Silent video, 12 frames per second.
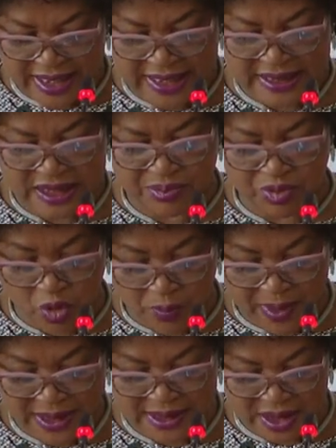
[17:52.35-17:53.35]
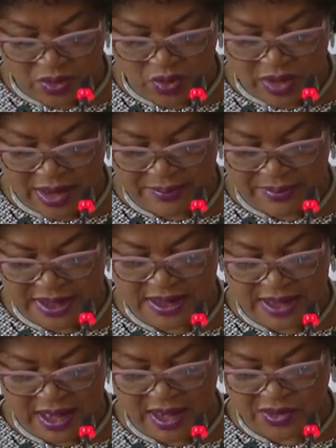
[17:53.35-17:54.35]
and the proper decorum
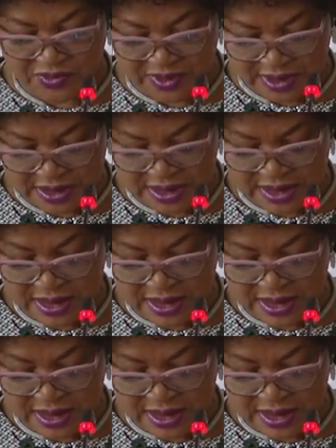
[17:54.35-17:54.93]
in the House,